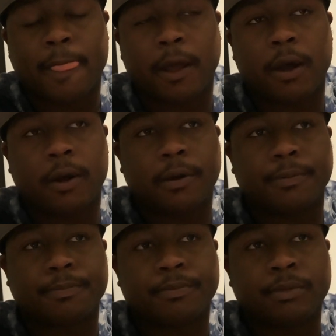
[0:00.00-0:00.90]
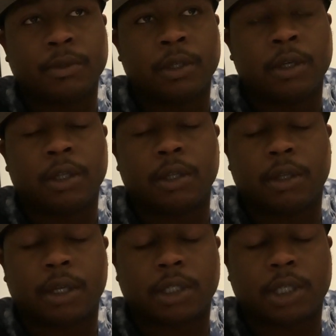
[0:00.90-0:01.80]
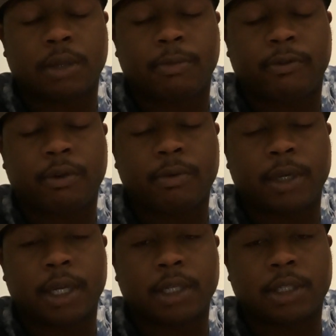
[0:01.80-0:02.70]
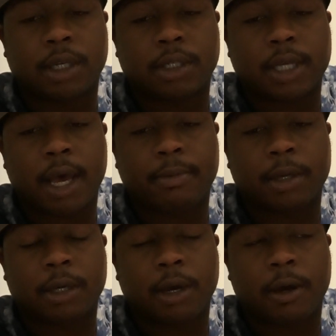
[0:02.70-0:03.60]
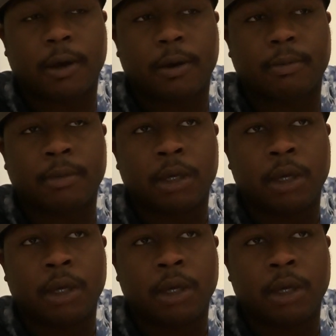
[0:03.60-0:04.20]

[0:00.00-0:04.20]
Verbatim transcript: Um, let's before we get into the topic, um,